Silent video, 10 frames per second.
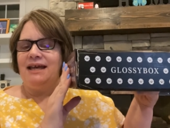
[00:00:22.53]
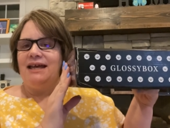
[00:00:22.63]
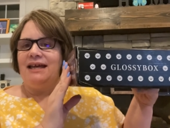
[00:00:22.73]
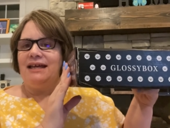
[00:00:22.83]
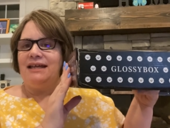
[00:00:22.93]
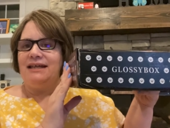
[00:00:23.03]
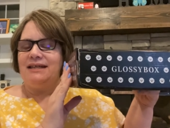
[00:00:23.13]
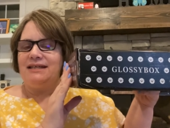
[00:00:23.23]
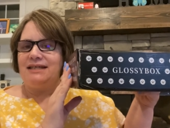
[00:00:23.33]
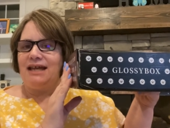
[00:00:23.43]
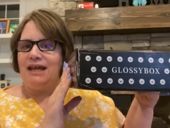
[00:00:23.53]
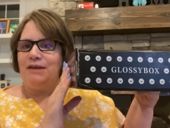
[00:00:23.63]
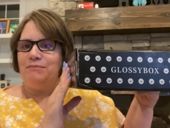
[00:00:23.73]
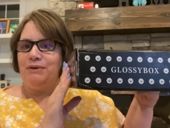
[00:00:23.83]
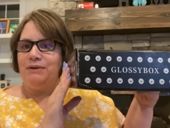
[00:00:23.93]
it is
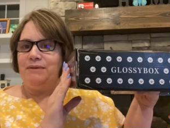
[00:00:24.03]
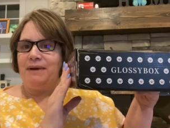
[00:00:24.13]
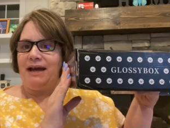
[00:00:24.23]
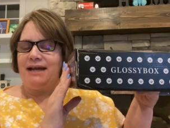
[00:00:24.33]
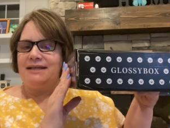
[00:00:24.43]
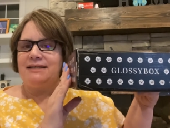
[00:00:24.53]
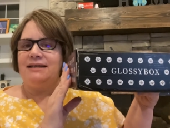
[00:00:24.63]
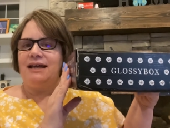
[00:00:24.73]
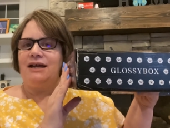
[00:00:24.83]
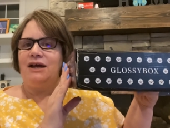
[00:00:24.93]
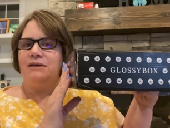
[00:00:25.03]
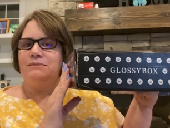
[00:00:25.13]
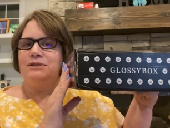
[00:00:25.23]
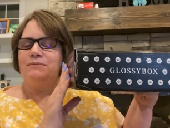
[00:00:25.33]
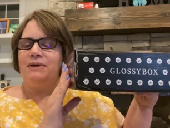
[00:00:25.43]
a beauty box that
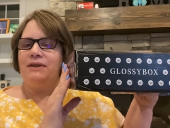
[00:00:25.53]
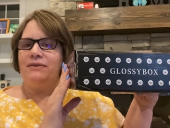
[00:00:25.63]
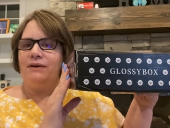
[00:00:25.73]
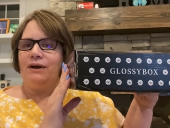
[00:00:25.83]
comes with